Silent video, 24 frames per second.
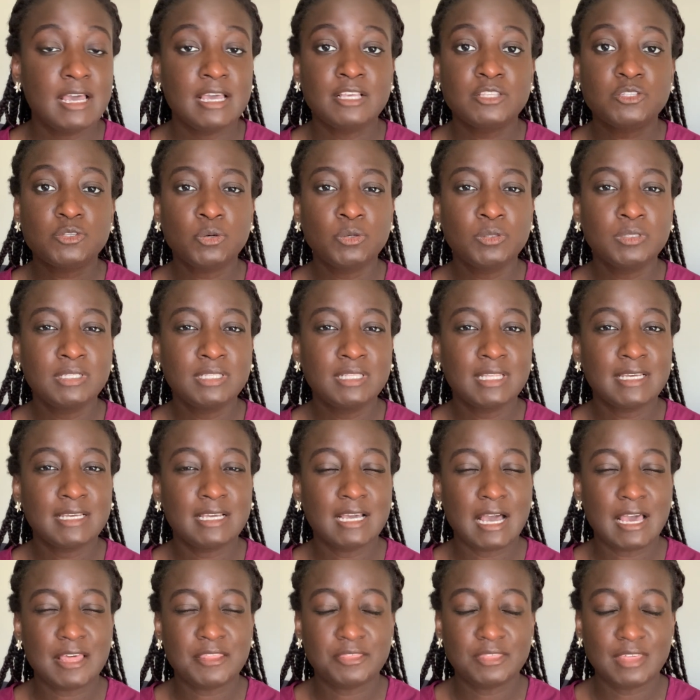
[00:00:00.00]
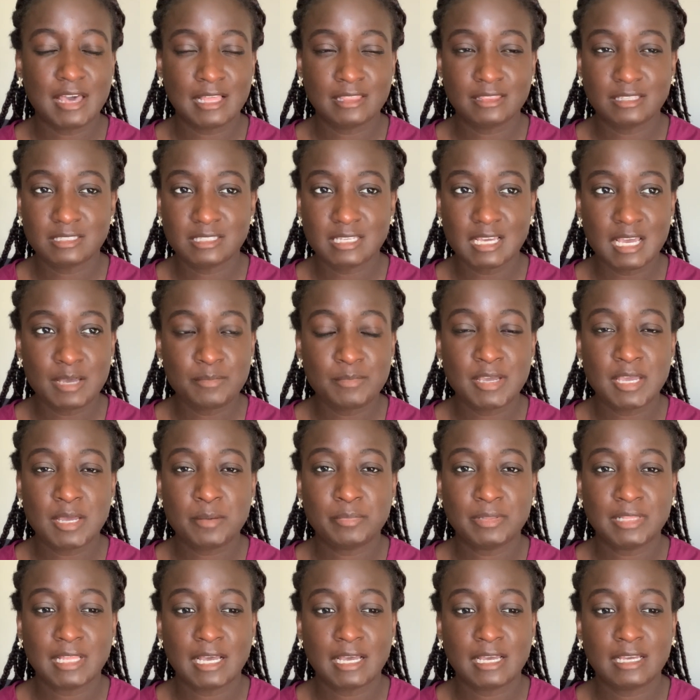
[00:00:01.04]
It's only like, at the time I
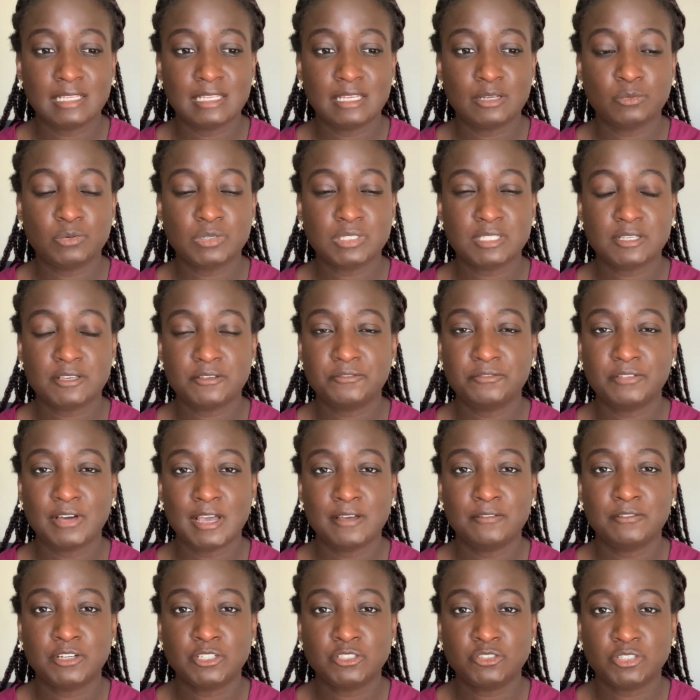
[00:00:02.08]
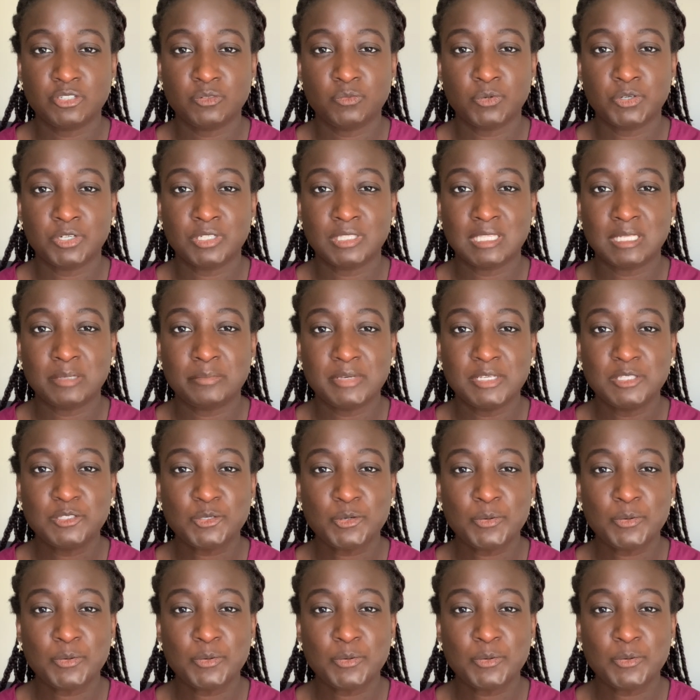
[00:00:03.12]
applied, it was a 500-word limit.